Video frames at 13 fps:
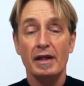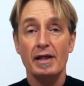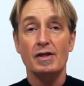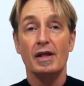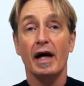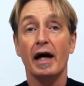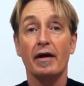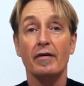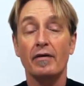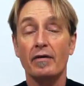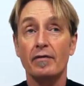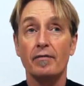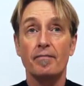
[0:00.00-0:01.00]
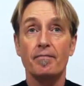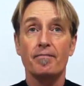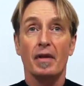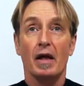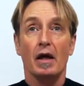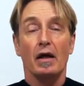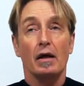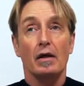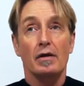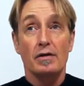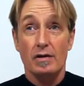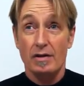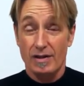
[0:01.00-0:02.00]
is that
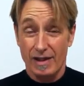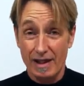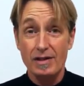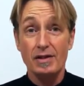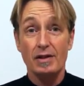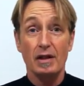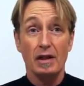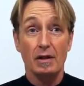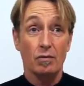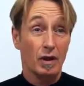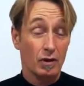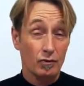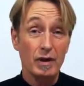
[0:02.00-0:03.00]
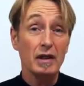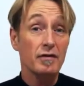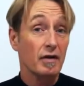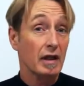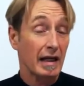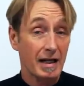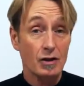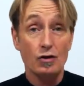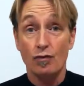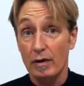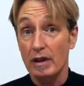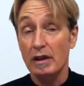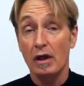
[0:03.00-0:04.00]
really for the last
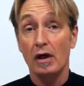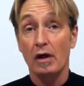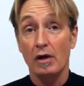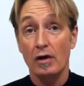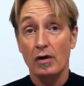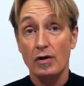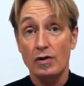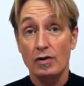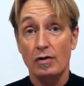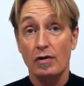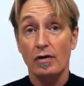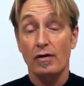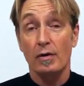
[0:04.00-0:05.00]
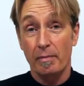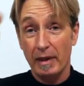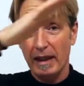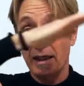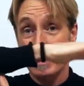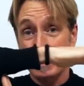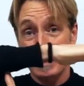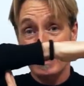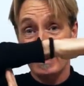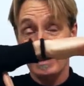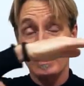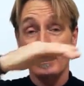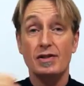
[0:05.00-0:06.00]
3 years, the big
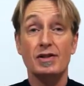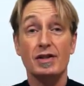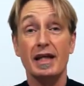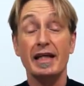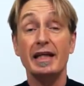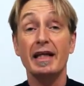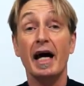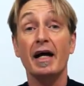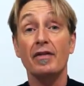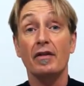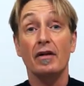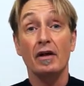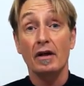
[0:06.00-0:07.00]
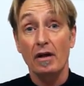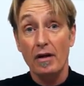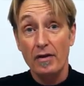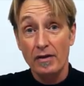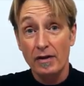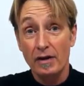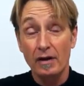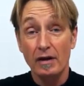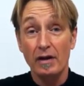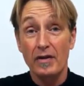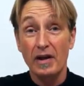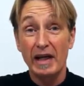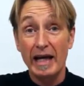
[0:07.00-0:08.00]
T and
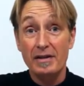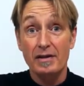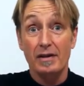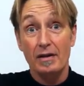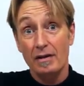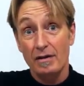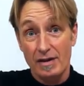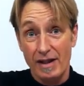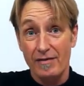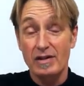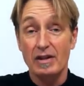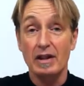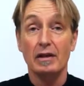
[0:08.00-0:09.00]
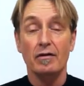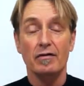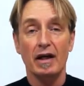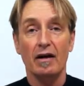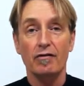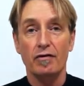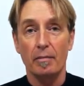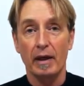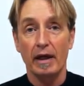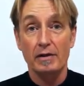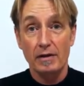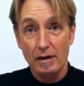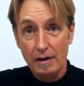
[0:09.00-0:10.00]
the letter 17 of the
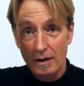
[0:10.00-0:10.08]
alphabet,